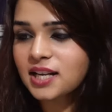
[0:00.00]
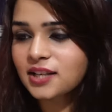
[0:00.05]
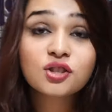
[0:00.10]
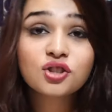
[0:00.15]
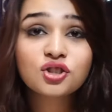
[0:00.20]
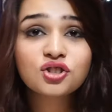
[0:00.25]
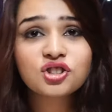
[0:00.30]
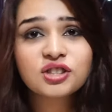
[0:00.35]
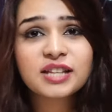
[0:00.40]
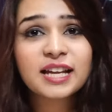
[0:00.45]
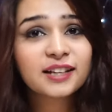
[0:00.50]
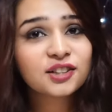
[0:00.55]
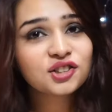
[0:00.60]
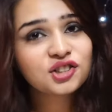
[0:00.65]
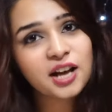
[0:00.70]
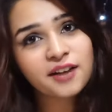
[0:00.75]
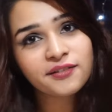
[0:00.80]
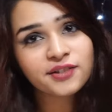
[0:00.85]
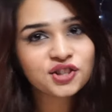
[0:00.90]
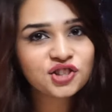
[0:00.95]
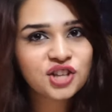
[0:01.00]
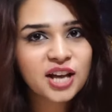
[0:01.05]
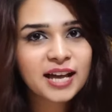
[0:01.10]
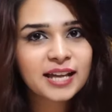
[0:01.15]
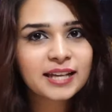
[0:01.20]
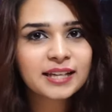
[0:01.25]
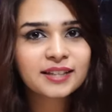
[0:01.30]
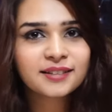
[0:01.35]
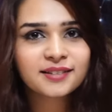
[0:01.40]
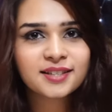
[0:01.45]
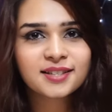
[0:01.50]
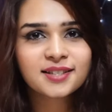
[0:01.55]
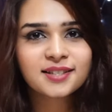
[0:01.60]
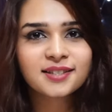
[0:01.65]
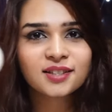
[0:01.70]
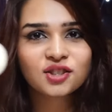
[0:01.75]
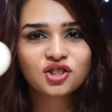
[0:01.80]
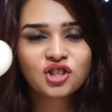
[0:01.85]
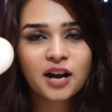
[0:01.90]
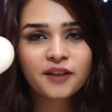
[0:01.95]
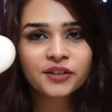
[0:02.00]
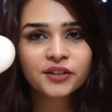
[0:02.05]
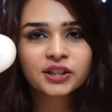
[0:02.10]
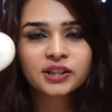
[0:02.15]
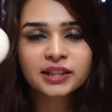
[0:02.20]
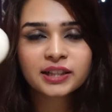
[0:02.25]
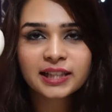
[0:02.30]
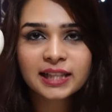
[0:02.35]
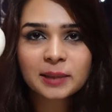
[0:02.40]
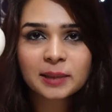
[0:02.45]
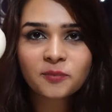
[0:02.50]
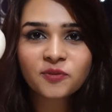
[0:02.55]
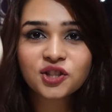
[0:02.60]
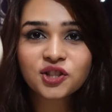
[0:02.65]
So just like a shower gel, this is a shower cream,